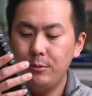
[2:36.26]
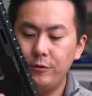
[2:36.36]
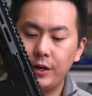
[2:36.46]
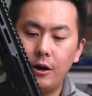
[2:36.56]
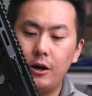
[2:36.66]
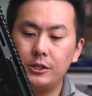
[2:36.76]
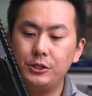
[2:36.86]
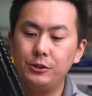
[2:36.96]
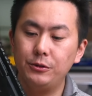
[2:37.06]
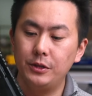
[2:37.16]
moving on
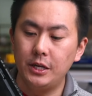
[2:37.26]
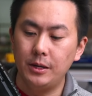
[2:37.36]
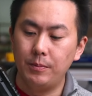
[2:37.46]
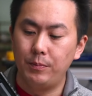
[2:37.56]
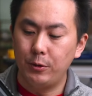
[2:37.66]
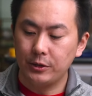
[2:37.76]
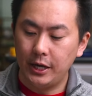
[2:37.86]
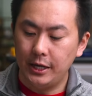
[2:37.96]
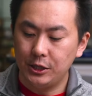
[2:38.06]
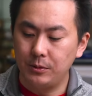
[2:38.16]
to the bolt
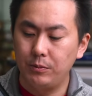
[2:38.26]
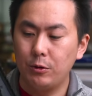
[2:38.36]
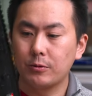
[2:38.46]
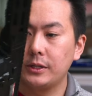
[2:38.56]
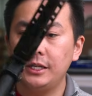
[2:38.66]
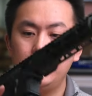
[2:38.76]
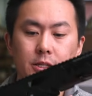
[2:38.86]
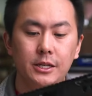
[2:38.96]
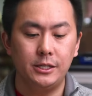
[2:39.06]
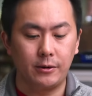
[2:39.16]
catch and bolt release,
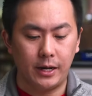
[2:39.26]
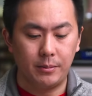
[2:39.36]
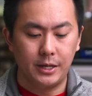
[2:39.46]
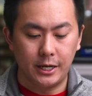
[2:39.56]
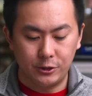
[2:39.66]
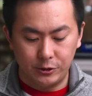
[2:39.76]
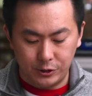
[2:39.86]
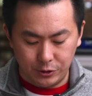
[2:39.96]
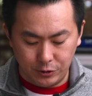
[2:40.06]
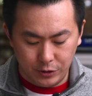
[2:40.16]
these are ambidextrous,
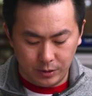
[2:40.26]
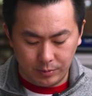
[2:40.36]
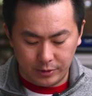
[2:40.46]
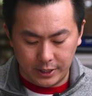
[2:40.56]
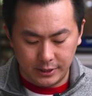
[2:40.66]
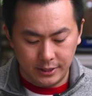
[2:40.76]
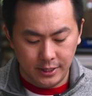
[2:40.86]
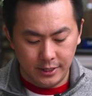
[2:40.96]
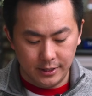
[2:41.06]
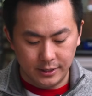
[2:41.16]
so you can press
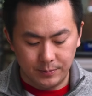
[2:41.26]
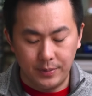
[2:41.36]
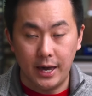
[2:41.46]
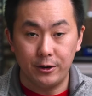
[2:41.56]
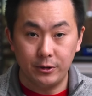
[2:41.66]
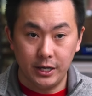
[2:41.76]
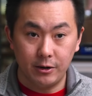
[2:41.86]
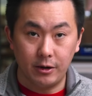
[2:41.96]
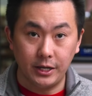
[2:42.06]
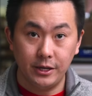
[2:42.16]
this paddle
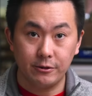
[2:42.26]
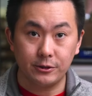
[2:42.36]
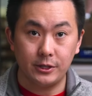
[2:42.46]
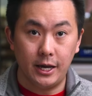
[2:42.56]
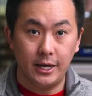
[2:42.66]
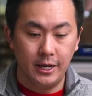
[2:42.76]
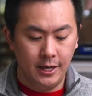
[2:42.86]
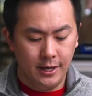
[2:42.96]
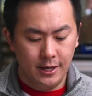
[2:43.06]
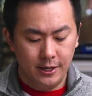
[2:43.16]
here on either side
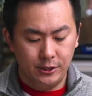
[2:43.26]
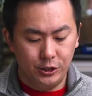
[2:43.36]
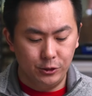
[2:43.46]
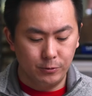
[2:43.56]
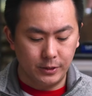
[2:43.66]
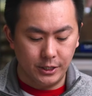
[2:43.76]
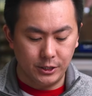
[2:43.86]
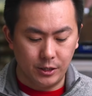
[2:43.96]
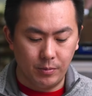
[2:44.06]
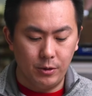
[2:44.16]
to
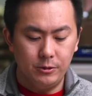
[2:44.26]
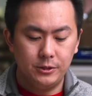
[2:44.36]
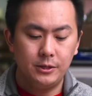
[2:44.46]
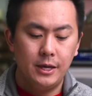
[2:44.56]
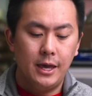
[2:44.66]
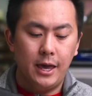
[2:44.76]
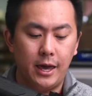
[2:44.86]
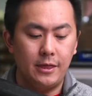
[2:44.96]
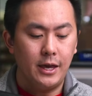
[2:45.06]
release the bolt. And